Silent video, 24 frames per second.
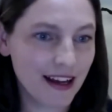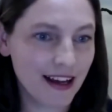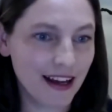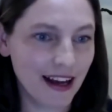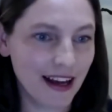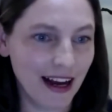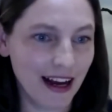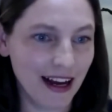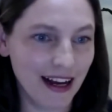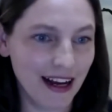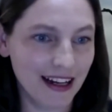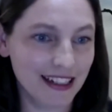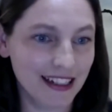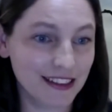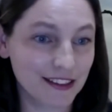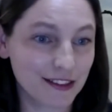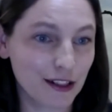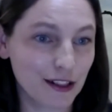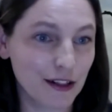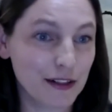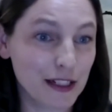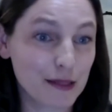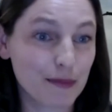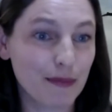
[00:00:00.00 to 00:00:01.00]
And so
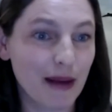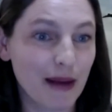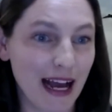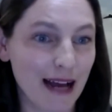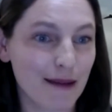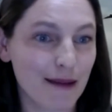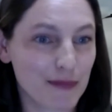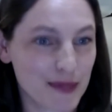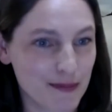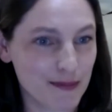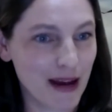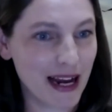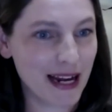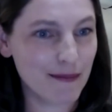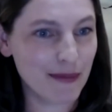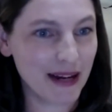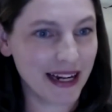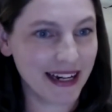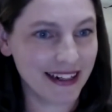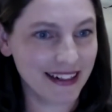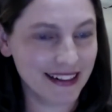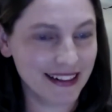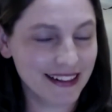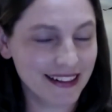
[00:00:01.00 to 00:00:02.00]
this perhaps may
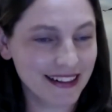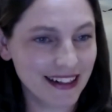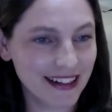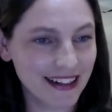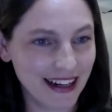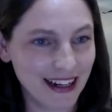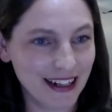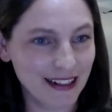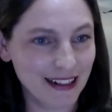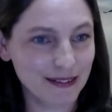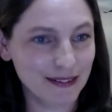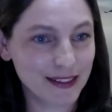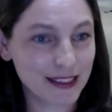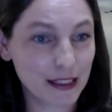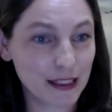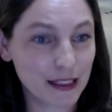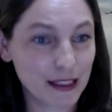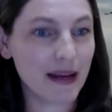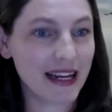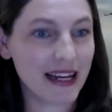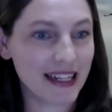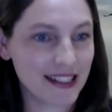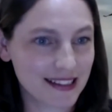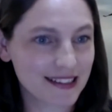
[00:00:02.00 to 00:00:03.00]
be the
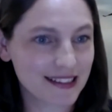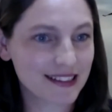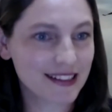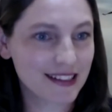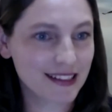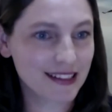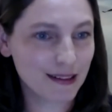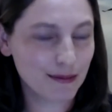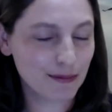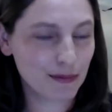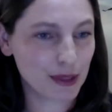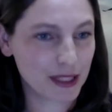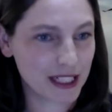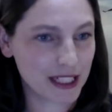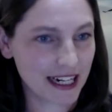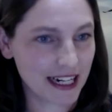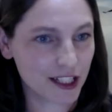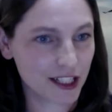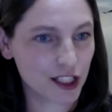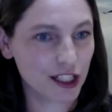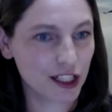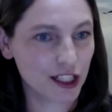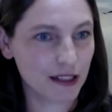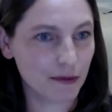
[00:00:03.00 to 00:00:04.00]
best
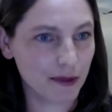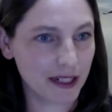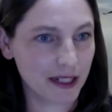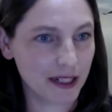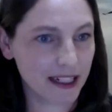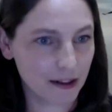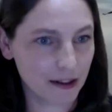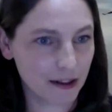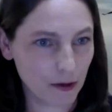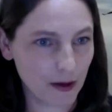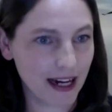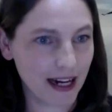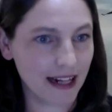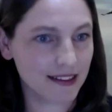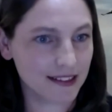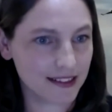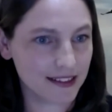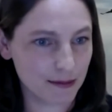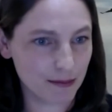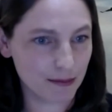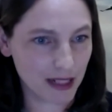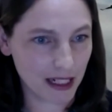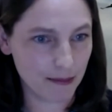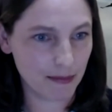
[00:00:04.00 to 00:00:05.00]
protection that we can grant,
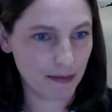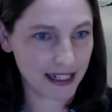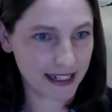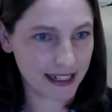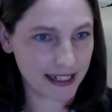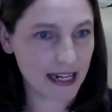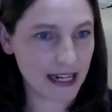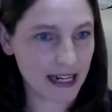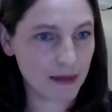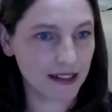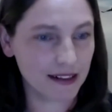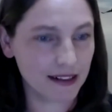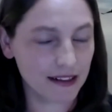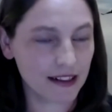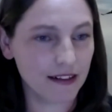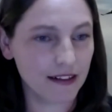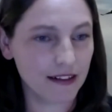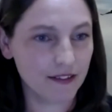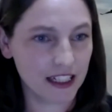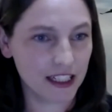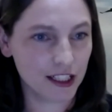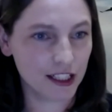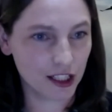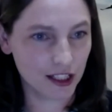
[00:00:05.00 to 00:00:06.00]
simply by keeping the
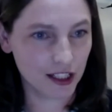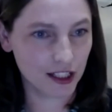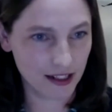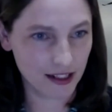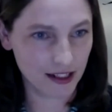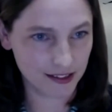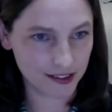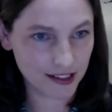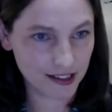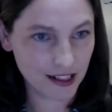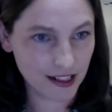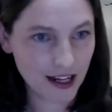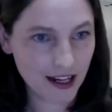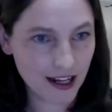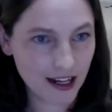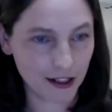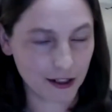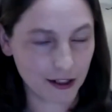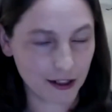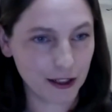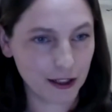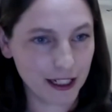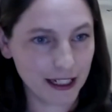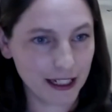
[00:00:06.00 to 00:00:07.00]
convention as a
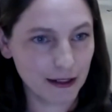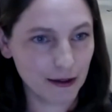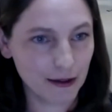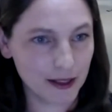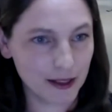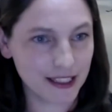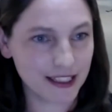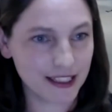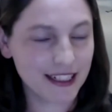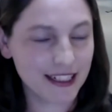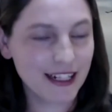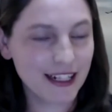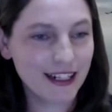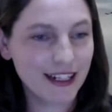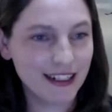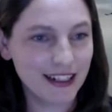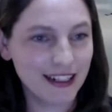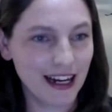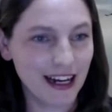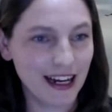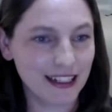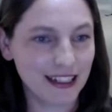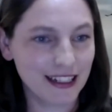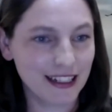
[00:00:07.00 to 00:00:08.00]
coherent
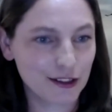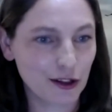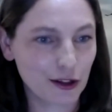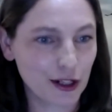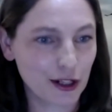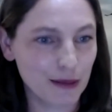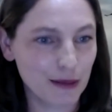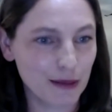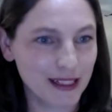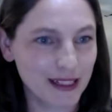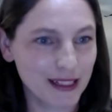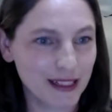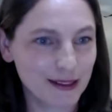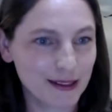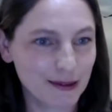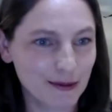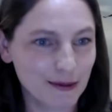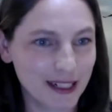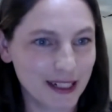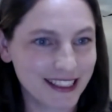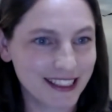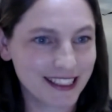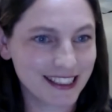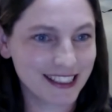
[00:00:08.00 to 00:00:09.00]
document
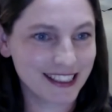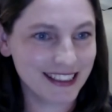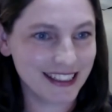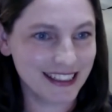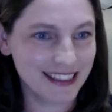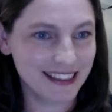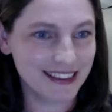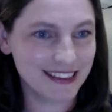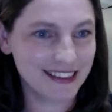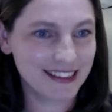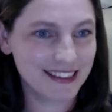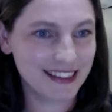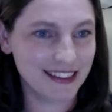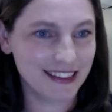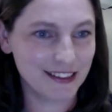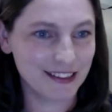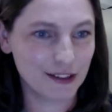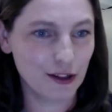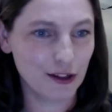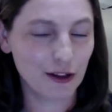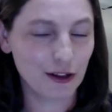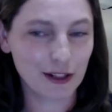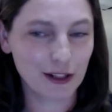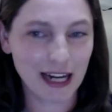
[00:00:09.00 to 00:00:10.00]
which is
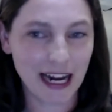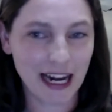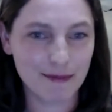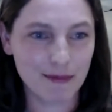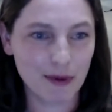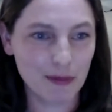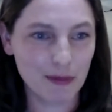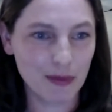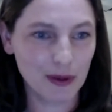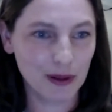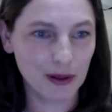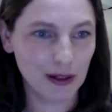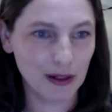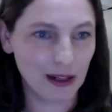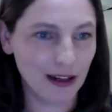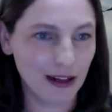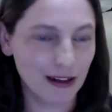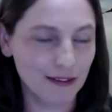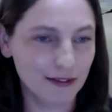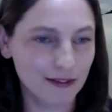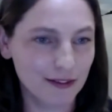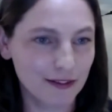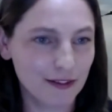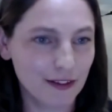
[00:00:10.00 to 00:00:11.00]
not capable
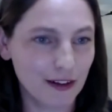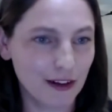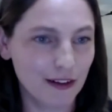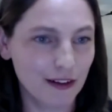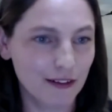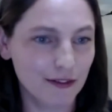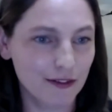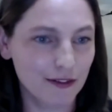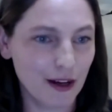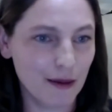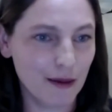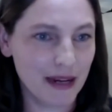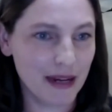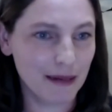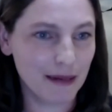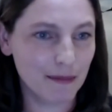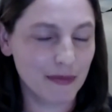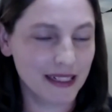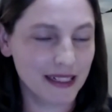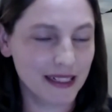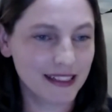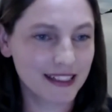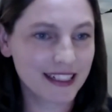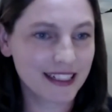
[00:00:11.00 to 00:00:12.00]
of
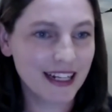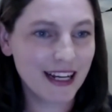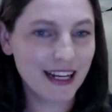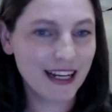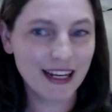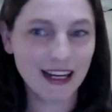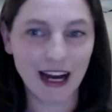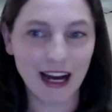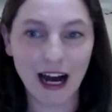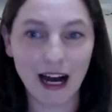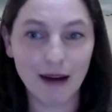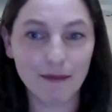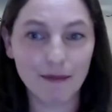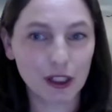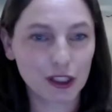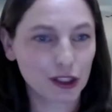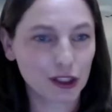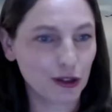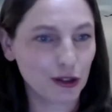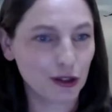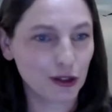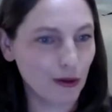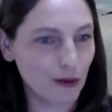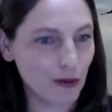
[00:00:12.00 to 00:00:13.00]
amendment. I'm not
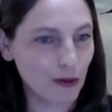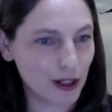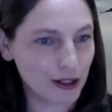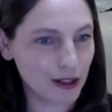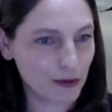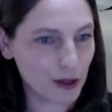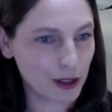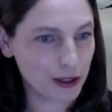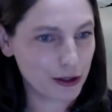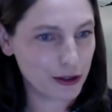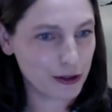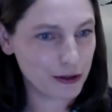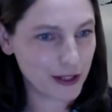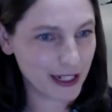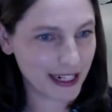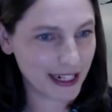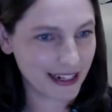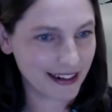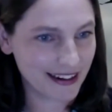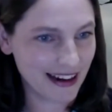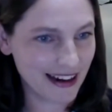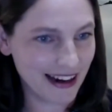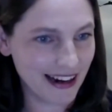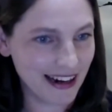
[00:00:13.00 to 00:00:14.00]
sure what you think,
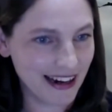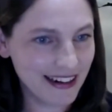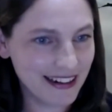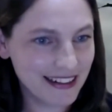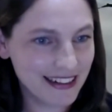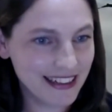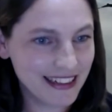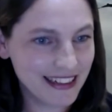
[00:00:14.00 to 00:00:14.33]
Guy.